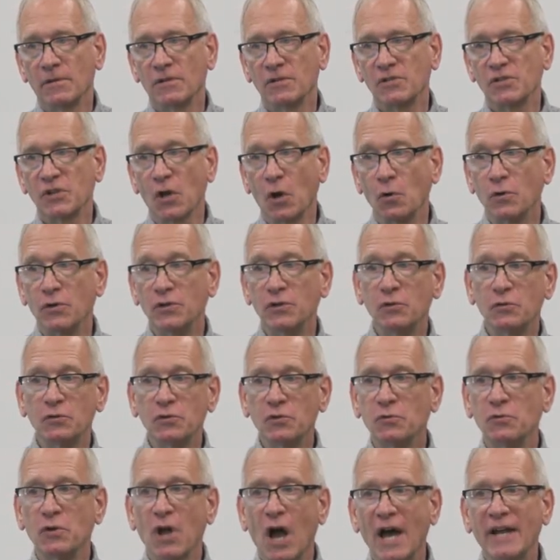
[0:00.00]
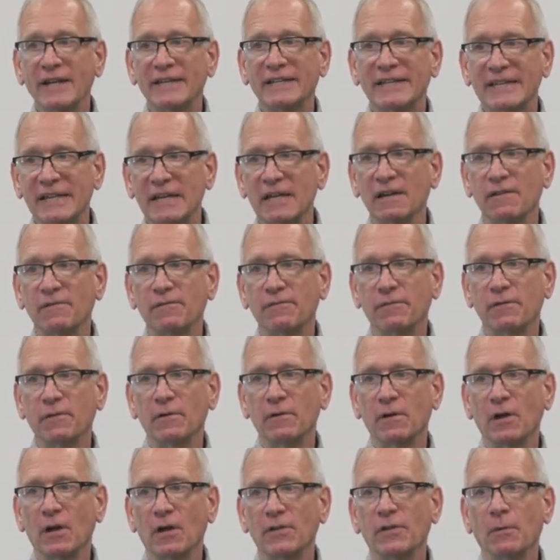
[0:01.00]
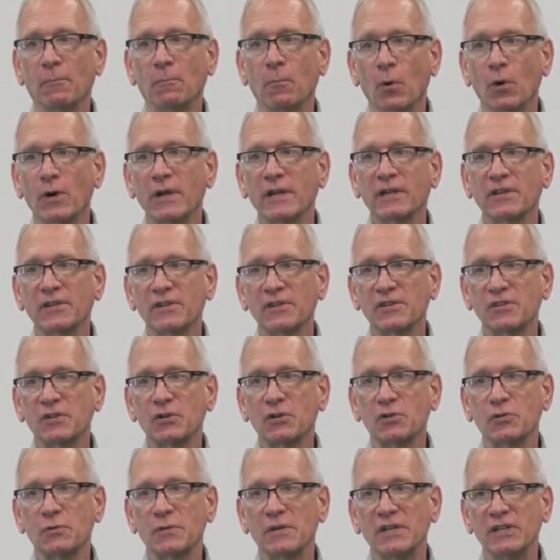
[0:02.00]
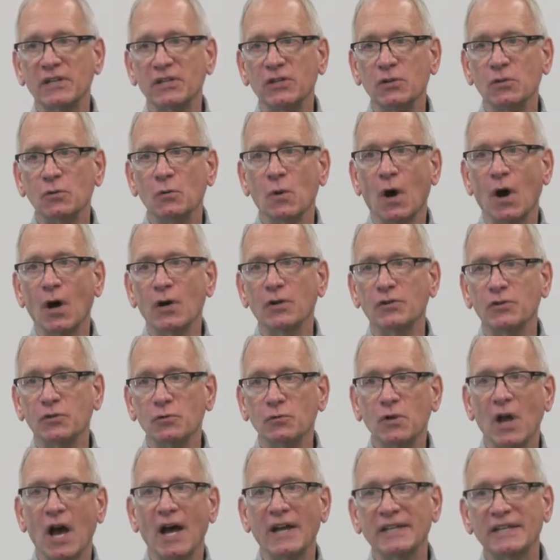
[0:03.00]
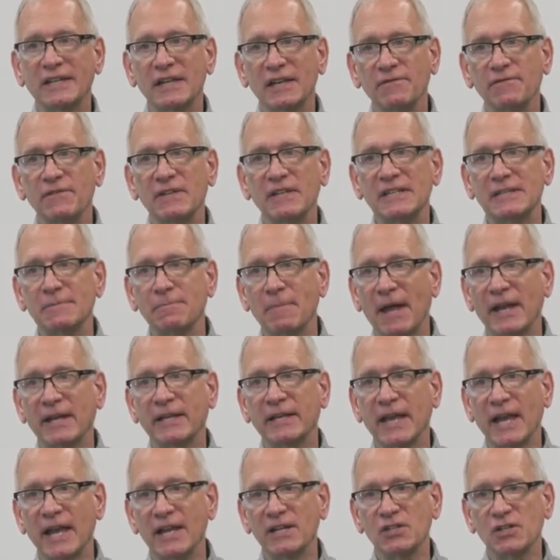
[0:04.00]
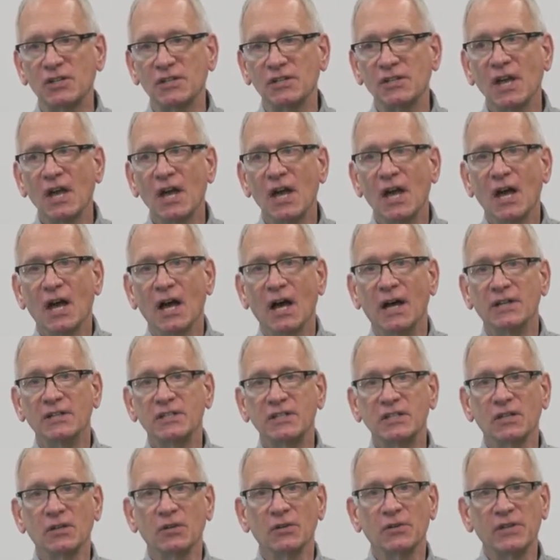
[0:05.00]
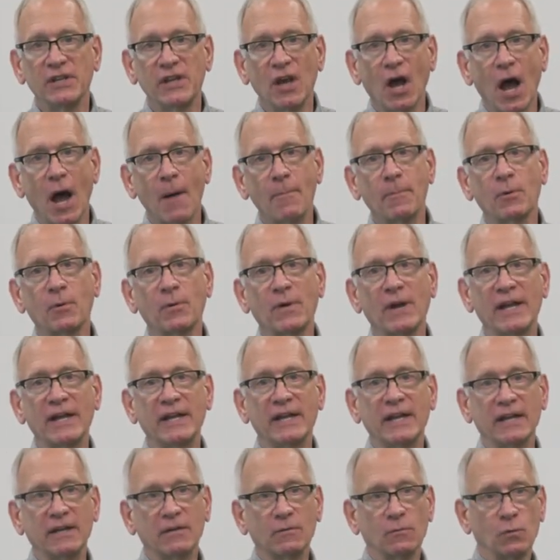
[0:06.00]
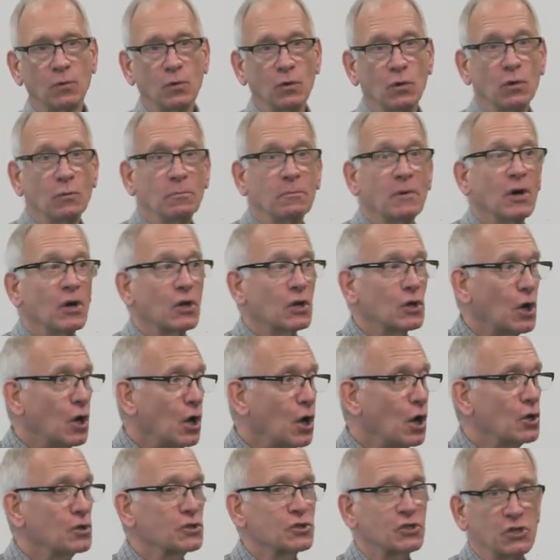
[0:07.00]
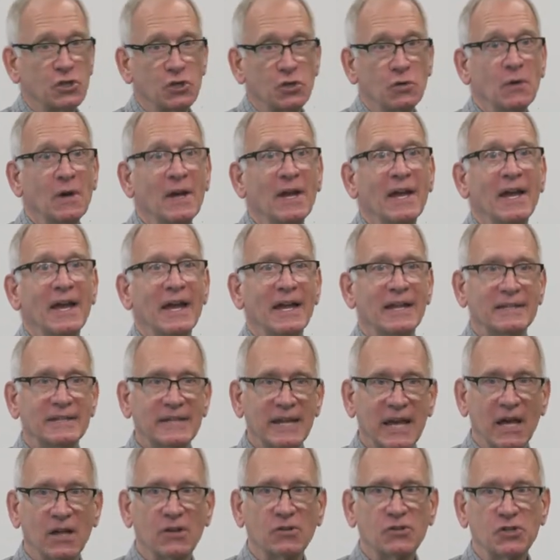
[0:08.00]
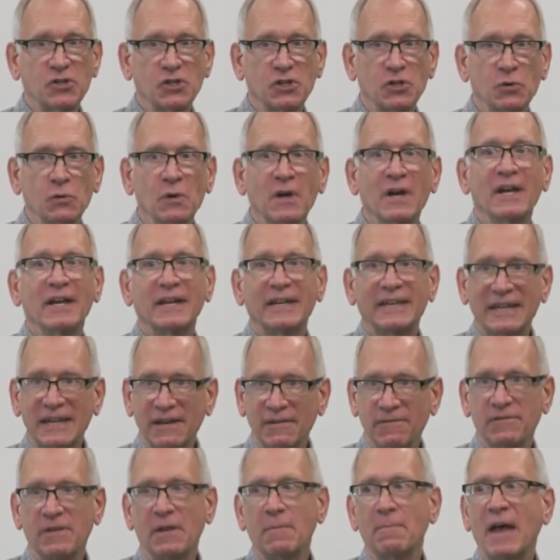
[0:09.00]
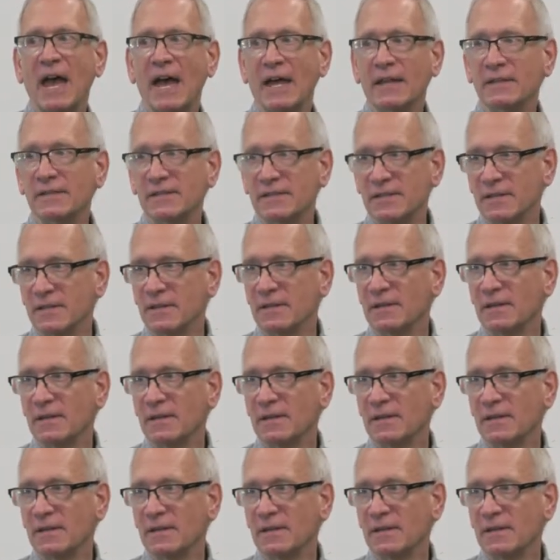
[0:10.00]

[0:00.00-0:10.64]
So you do not give, in the morning of the surgery, you do not give these medications until the operating room calls you and tells you give the meds